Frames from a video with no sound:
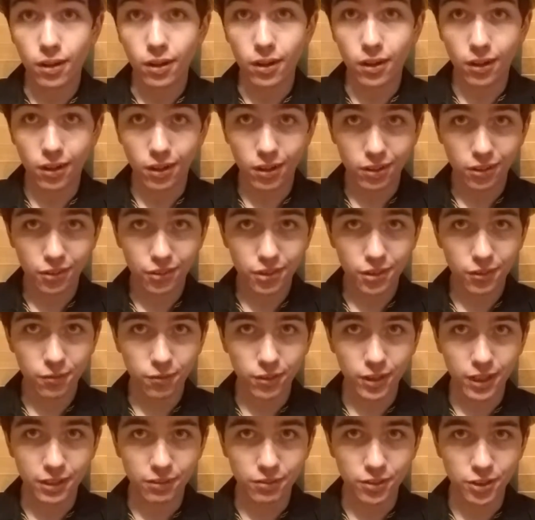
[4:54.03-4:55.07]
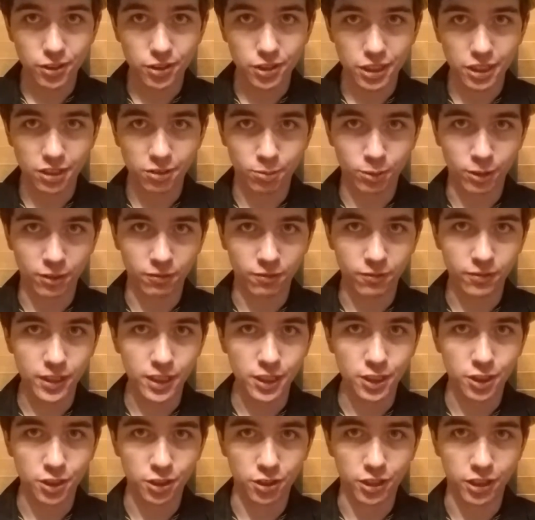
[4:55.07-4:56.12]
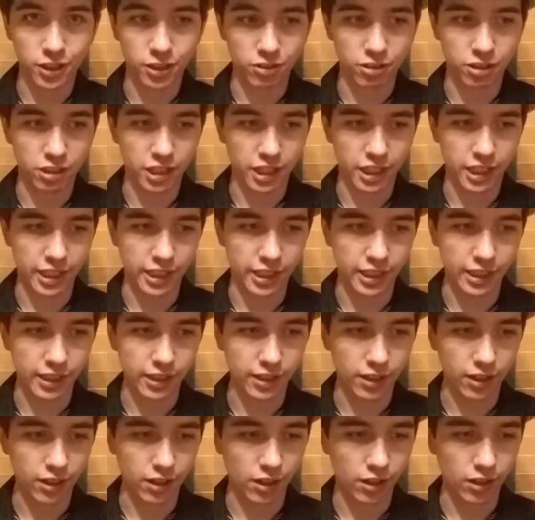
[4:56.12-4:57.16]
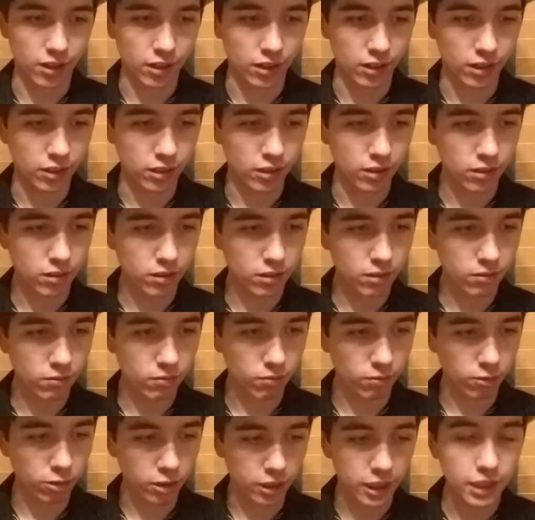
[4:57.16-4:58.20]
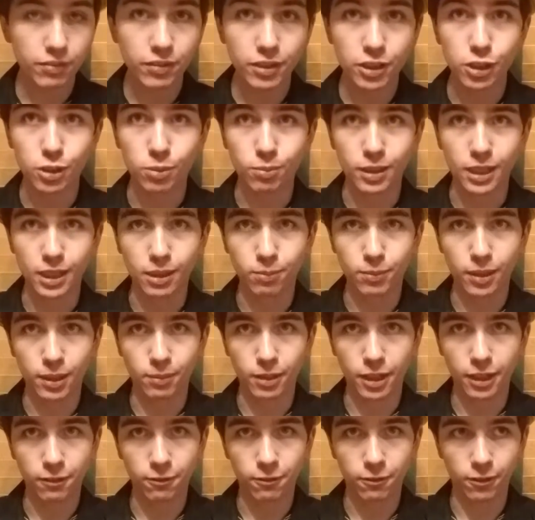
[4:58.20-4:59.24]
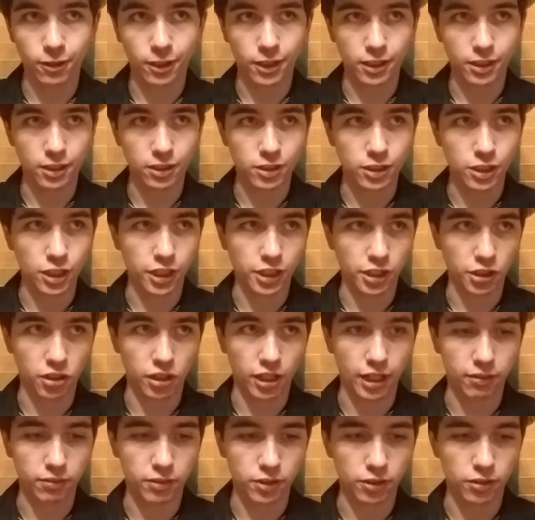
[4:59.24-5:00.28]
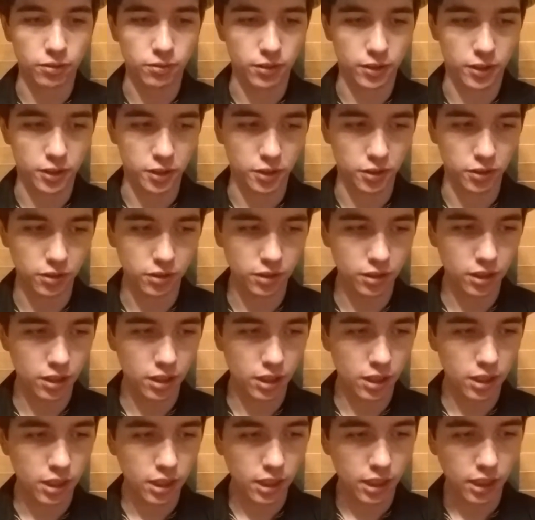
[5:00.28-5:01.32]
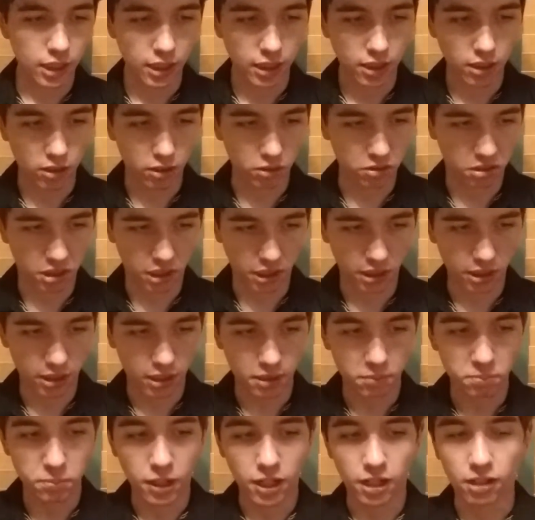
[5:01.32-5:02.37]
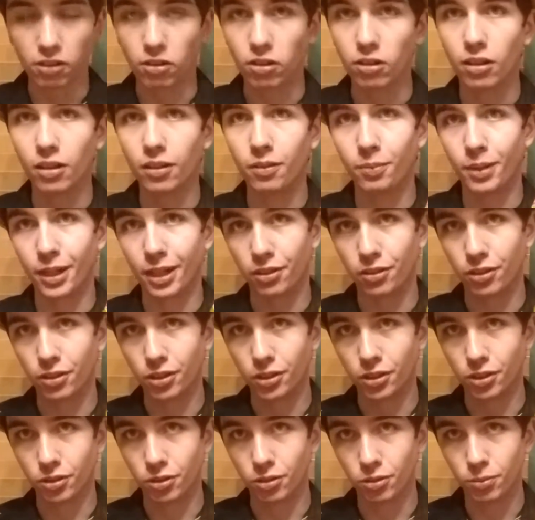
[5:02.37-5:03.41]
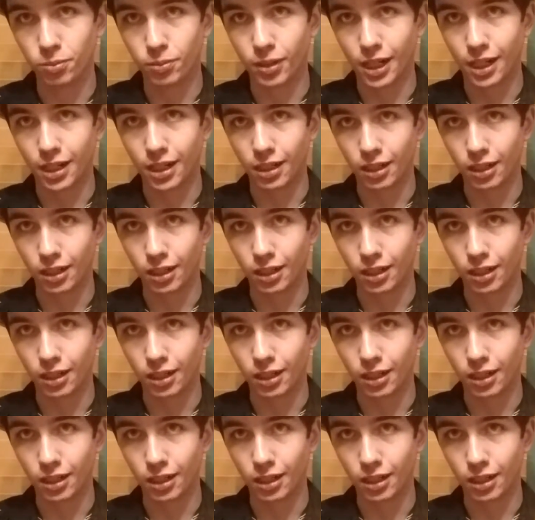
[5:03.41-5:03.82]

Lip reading: all of the flavors that have been featured here today were given to me by my friend J Crafter Official, including the bottle of Mountain Dew Baja